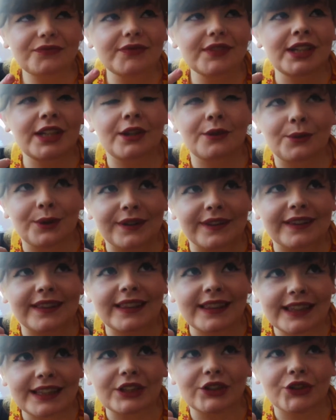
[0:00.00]
it was
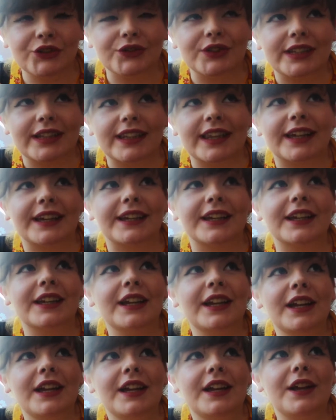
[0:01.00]
literally like,
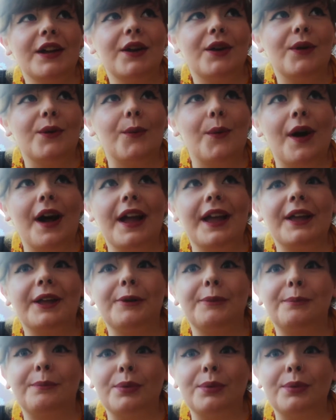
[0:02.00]
why